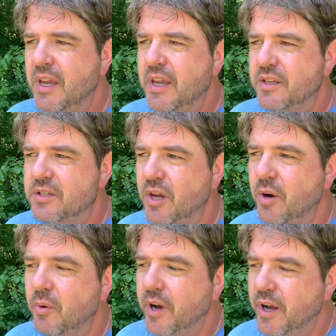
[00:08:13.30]

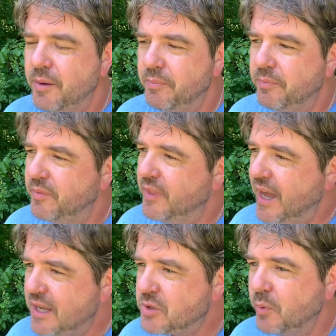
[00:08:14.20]
So um,
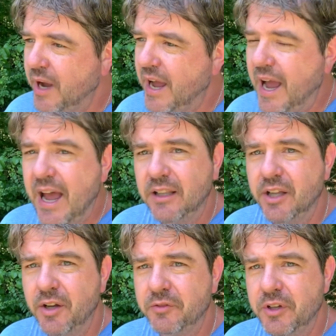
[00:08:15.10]
that's why I
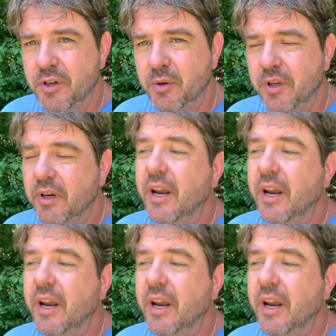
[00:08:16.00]
love to do it.